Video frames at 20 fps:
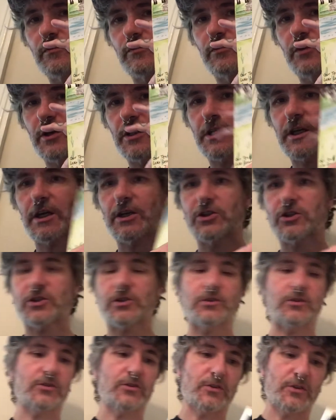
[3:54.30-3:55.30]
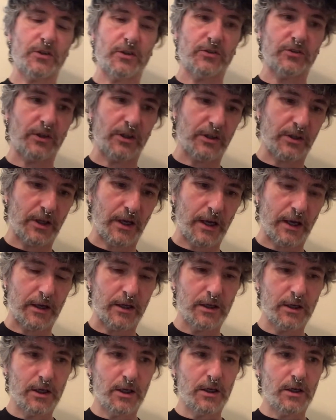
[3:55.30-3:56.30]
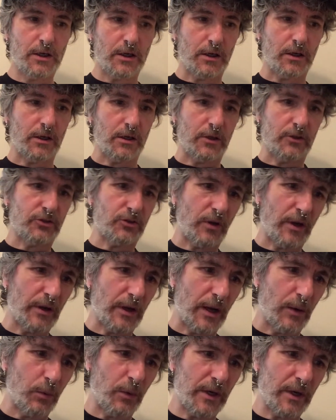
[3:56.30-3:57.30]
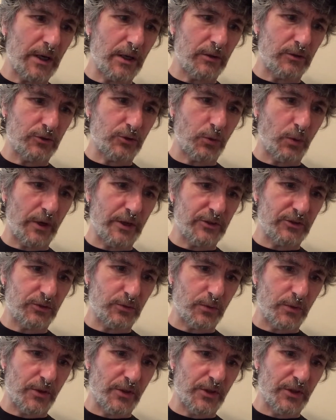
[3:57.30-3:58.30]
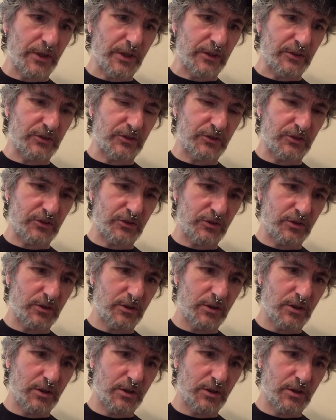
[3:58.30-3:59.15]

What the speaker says: vacations and things like that. So I went out twice with this,